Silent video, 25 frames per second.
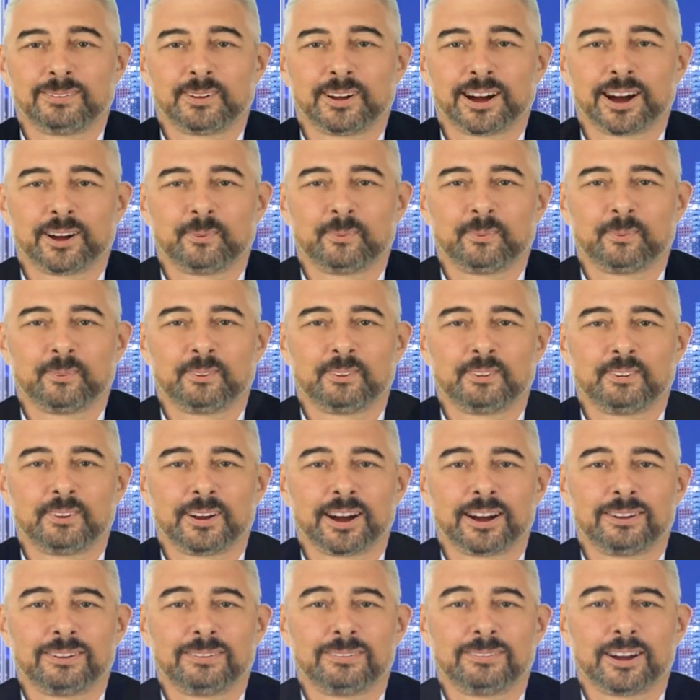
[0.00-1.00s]

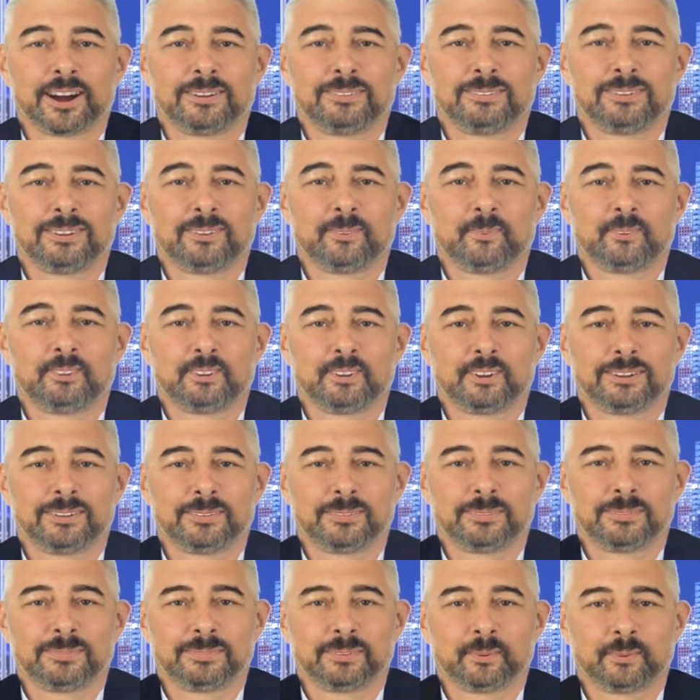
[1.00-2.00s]
$420 a
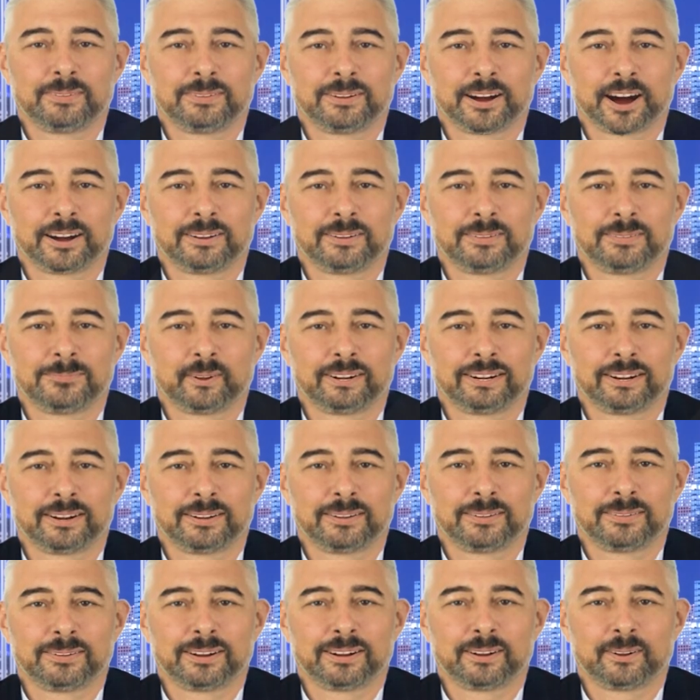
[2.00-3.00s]
share, a
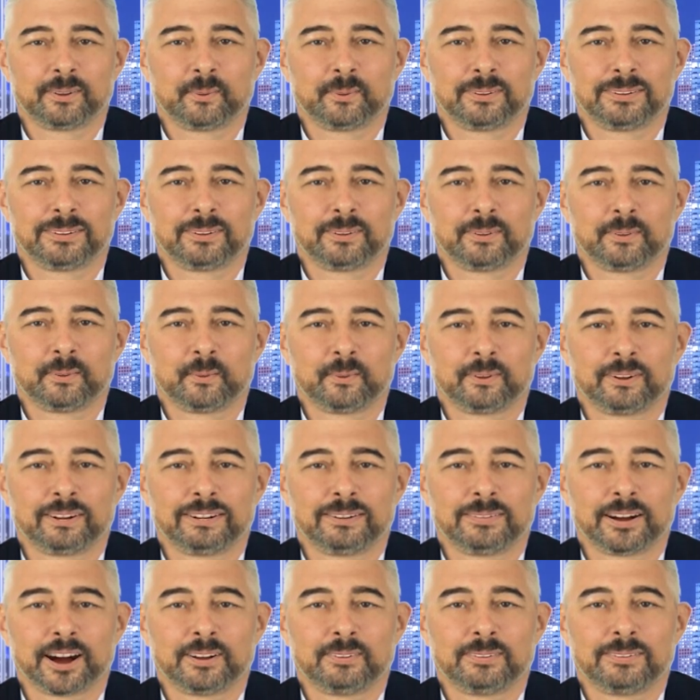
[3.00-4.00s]
20% premium over
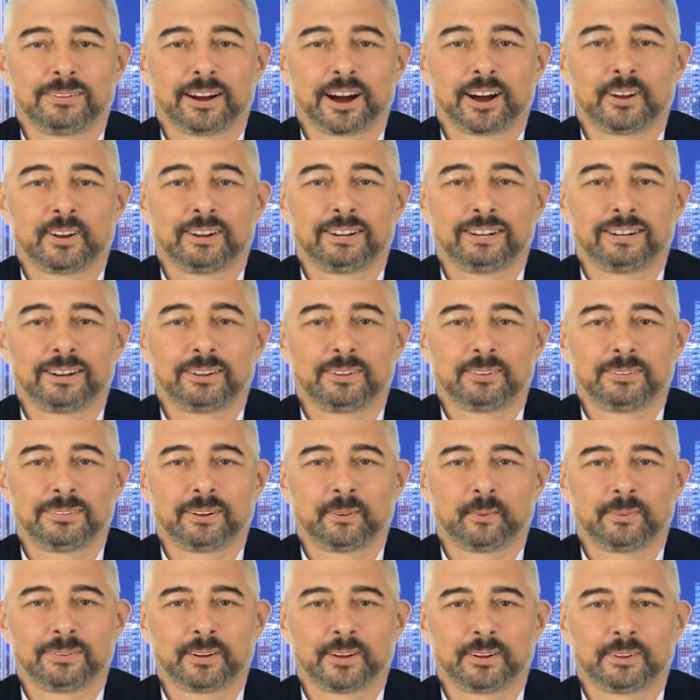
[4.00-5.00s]
the stock price
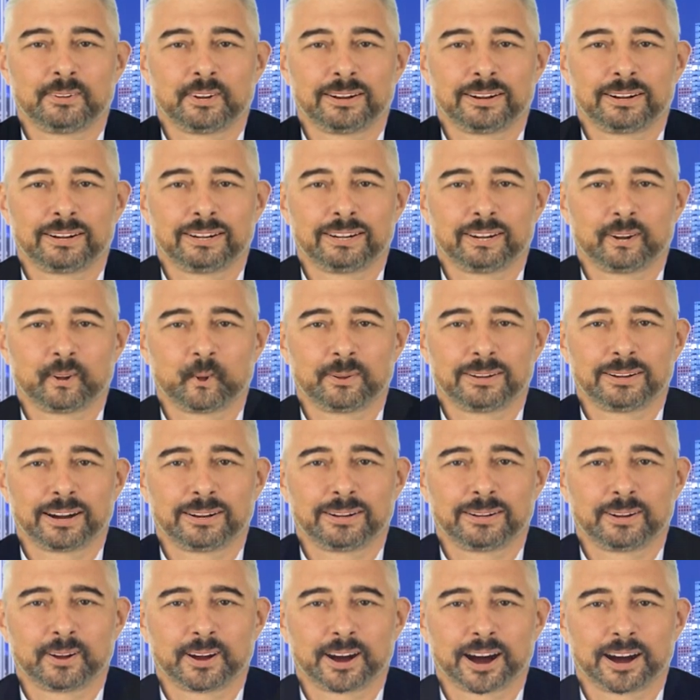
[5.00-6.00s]
after the company's
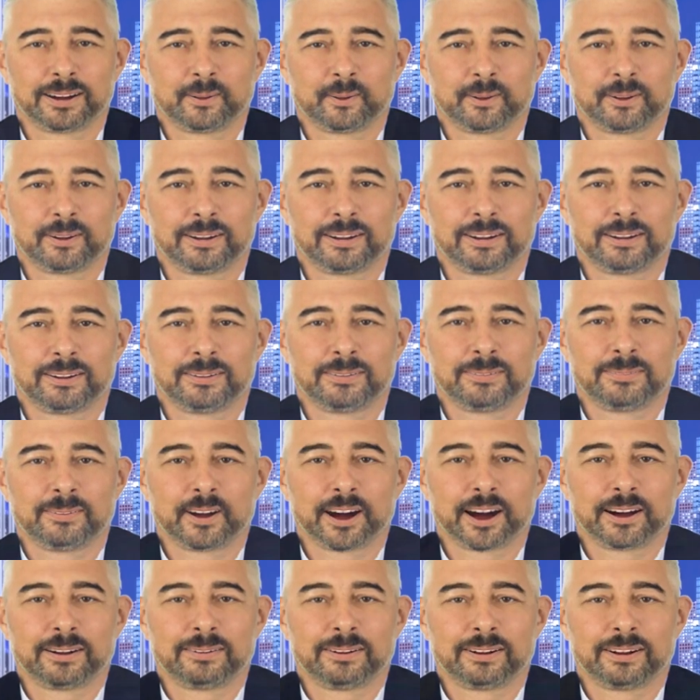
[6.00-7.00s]
second quarter earnings
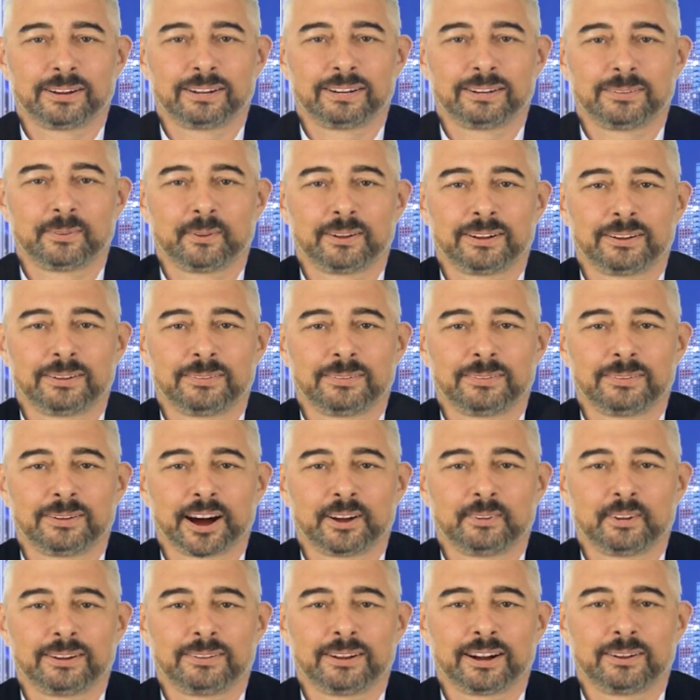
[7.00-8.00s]
call last
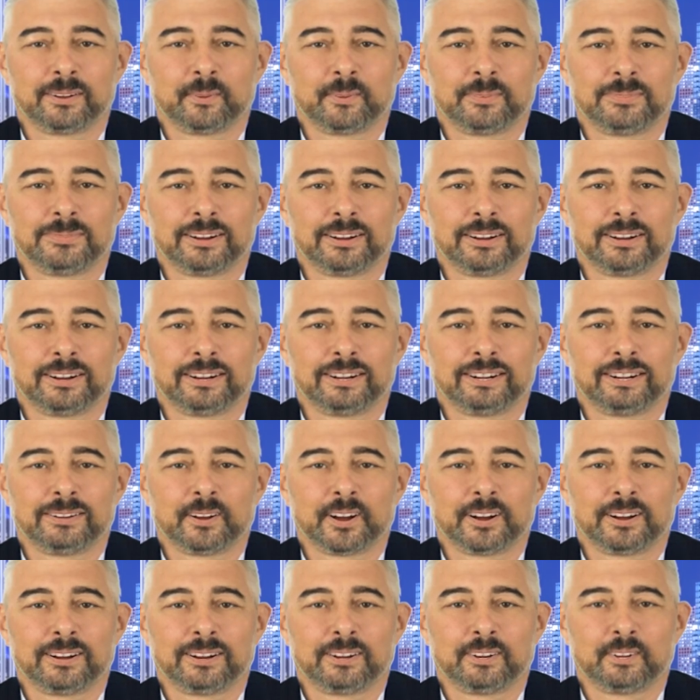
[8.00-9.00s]
week, or they could remain
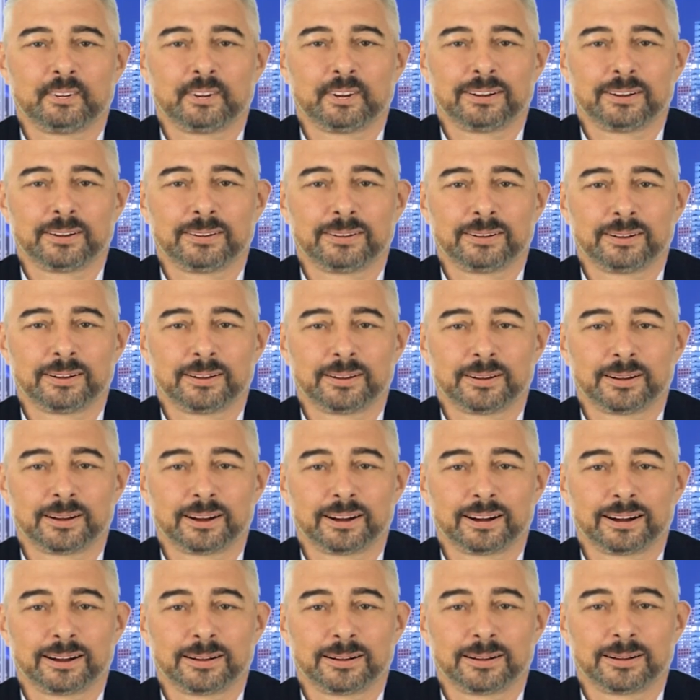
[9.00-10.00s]
as private
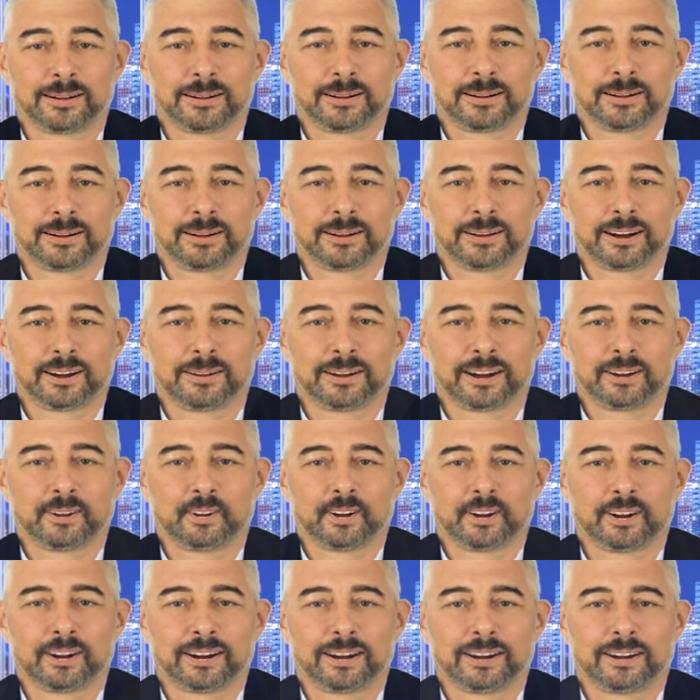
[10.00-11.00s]
shareholders. If
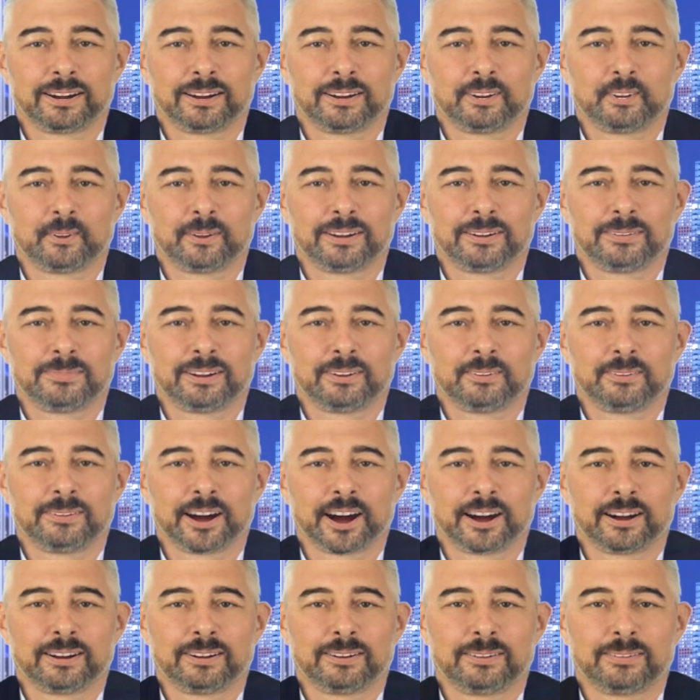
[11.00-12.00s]
the transaction
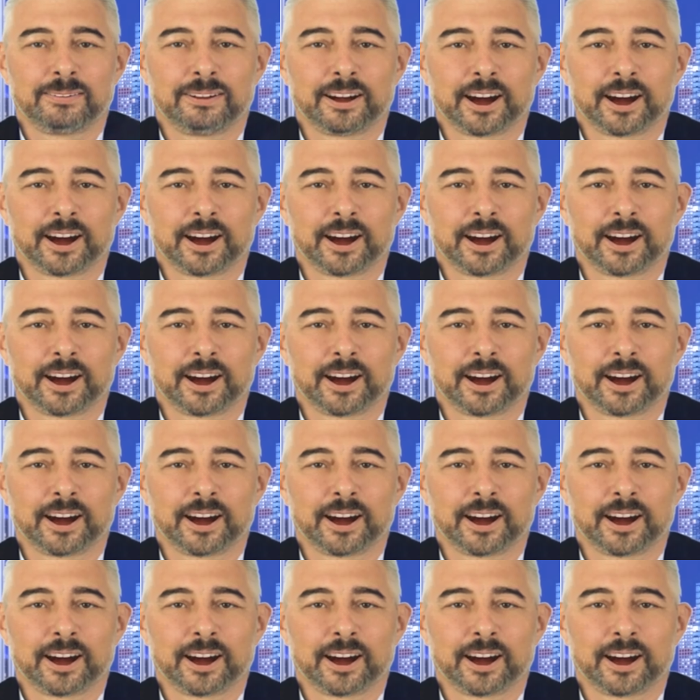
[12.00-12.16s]
got done at